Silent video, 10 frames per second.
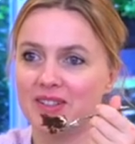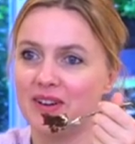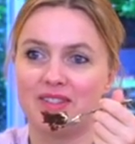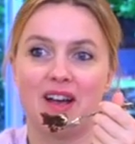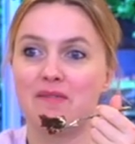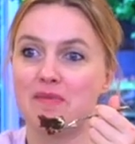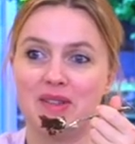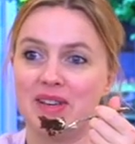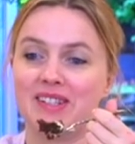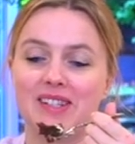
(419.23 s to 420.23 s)
You have to have a bit
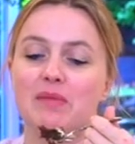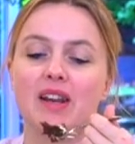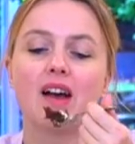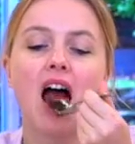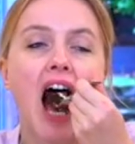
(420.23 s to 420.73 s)
of this in a minute.